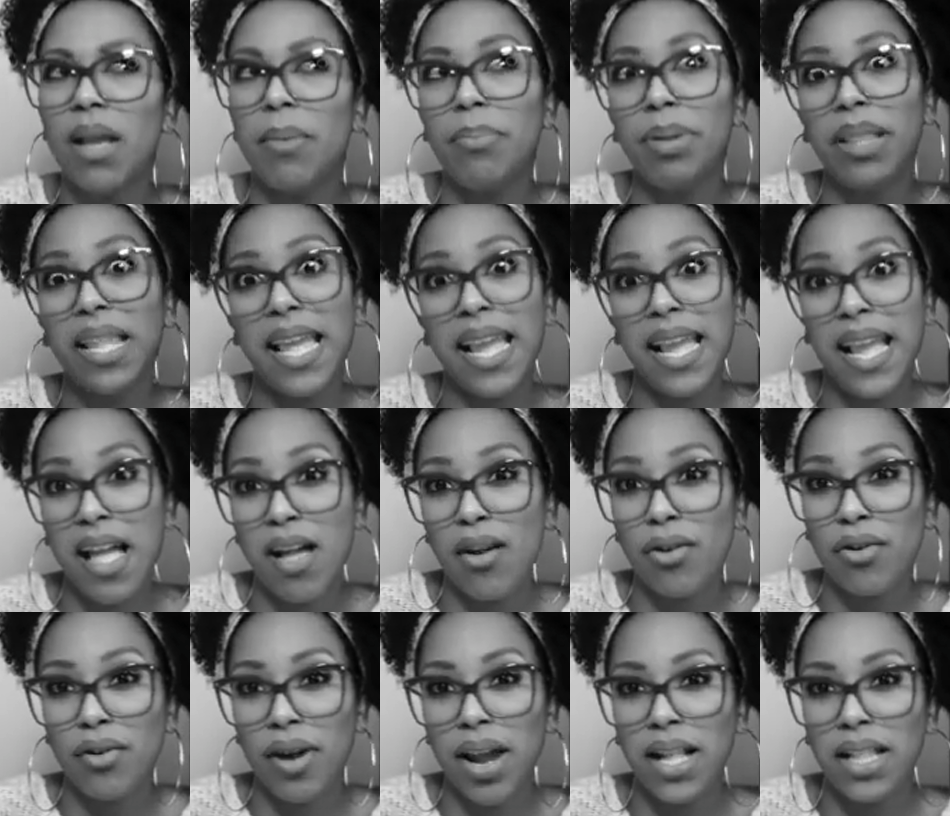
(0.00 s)
playing
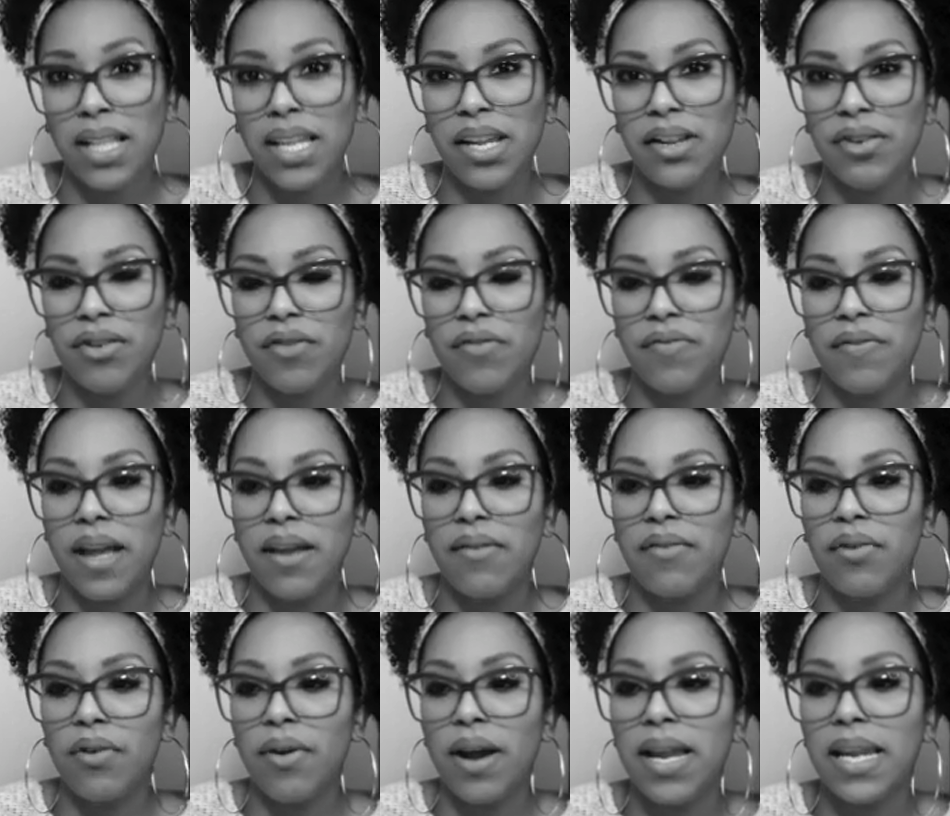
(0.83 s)
out correctly in your
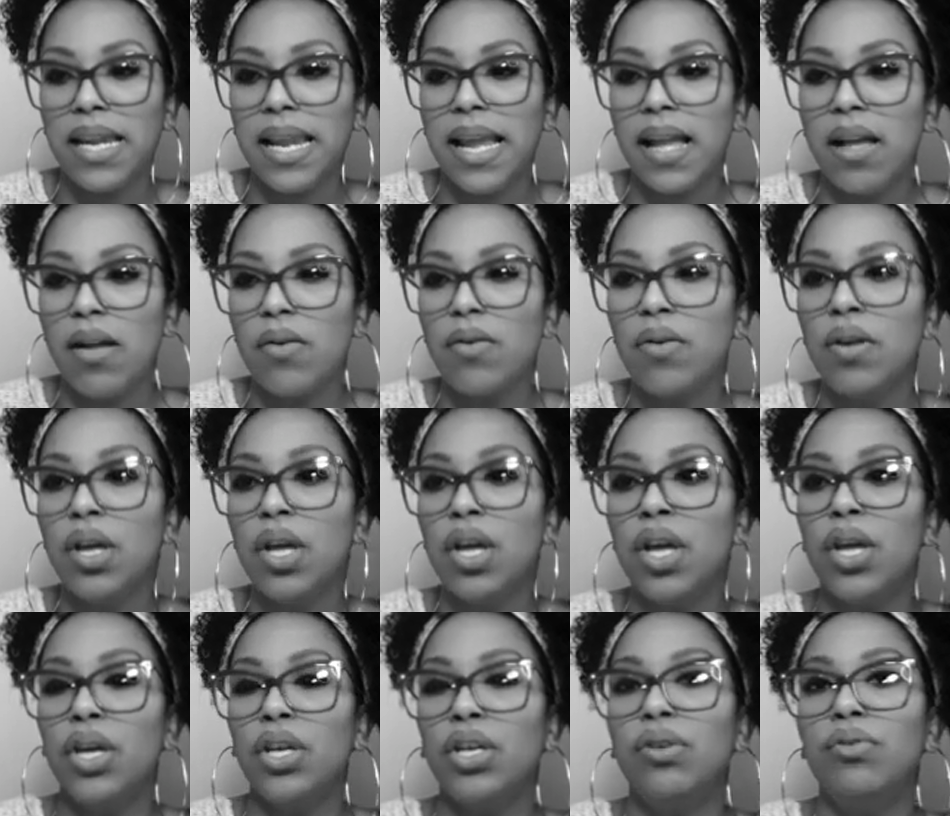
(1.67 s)
favor right now,
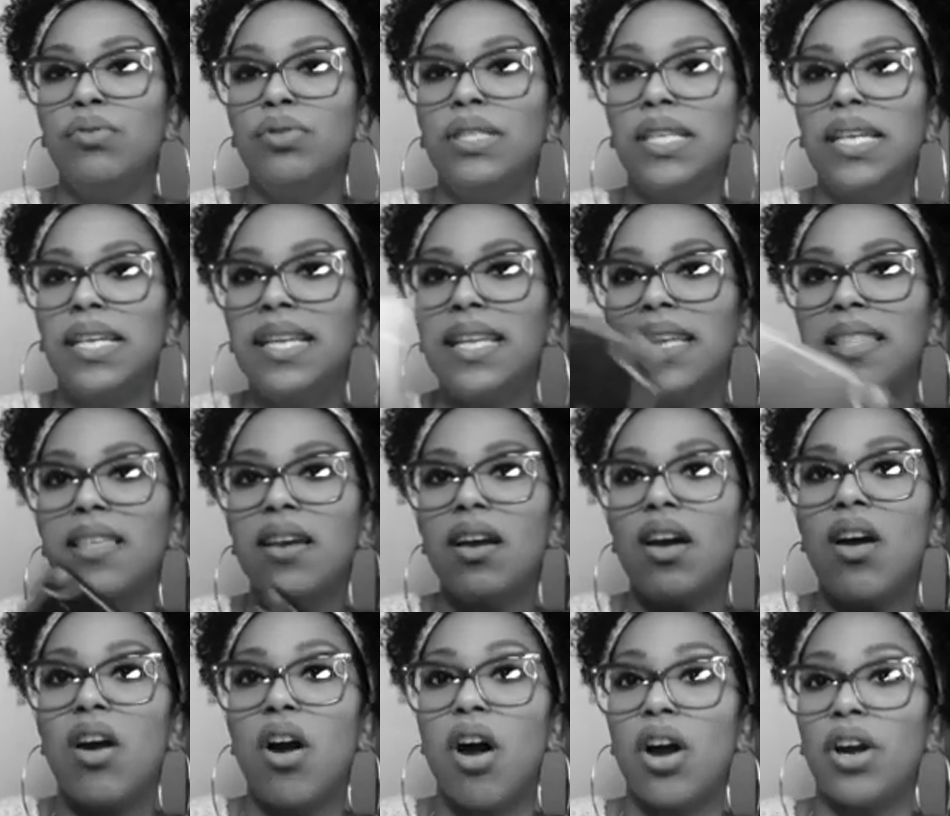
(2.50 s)
you did get
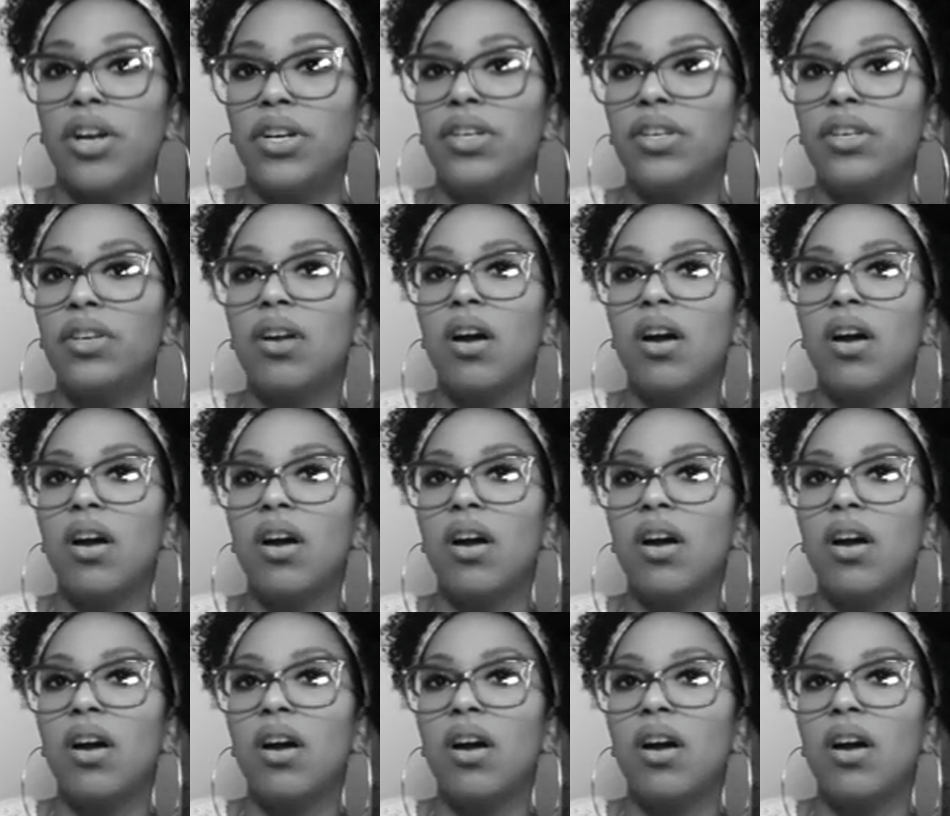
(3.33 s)
the Garden